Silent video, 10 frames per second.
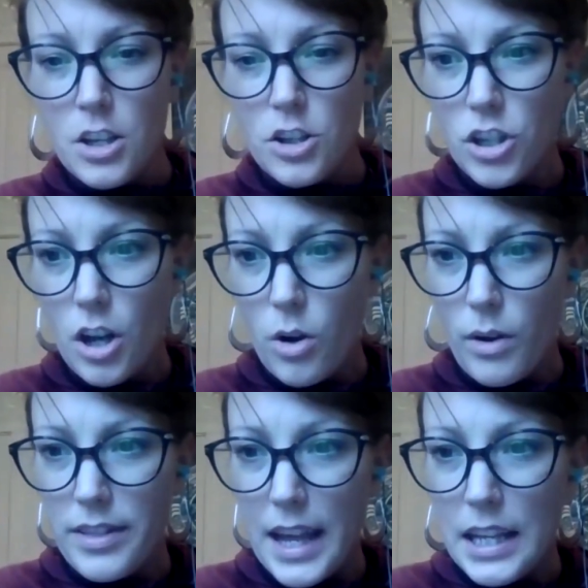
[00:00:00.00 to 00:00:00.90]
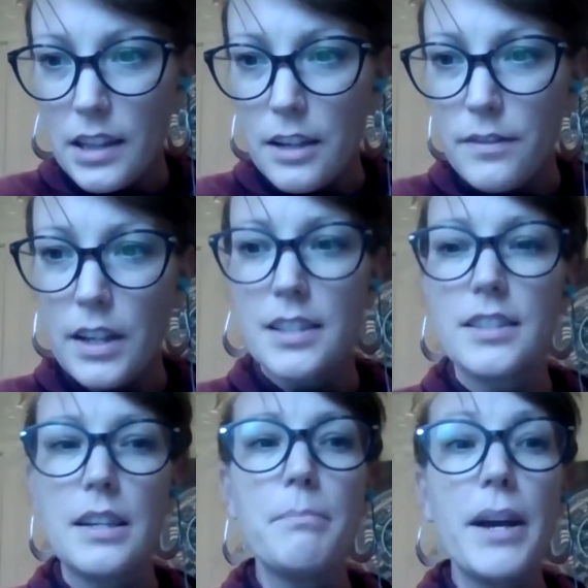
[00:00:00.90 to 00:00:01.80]
So they live in a
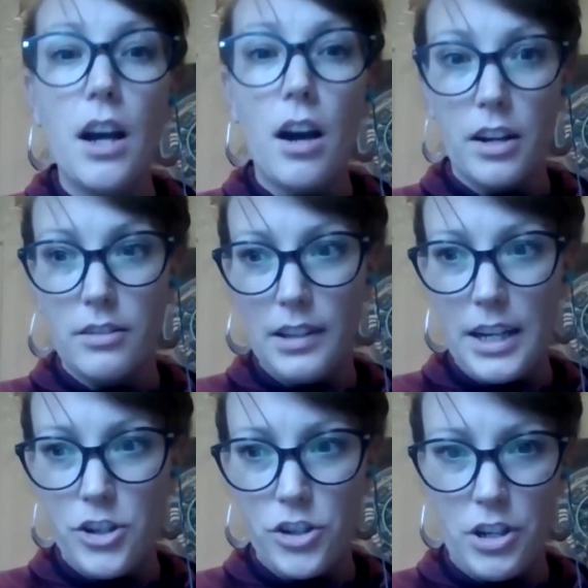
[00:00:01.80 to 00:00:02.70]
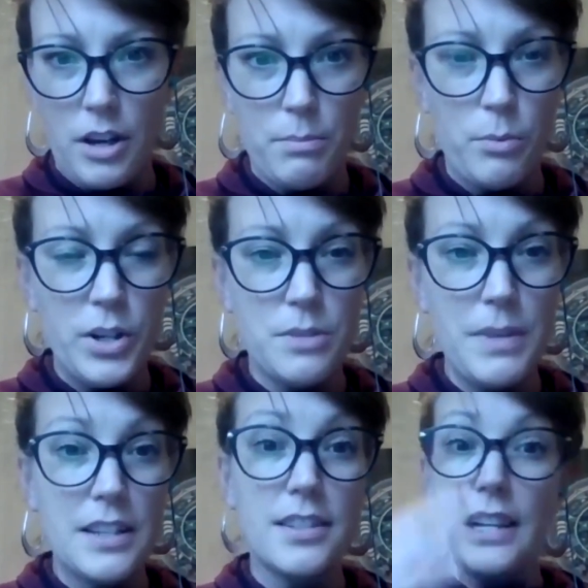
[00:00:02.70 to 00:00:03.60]
symbiotic relationship, which
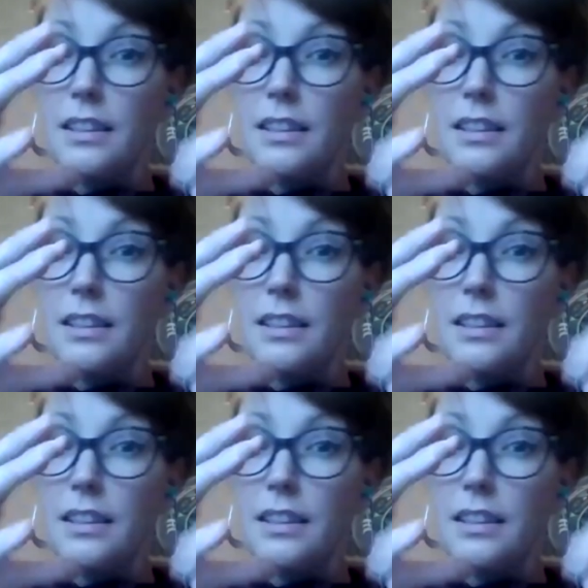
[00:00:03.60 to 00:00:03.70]
means they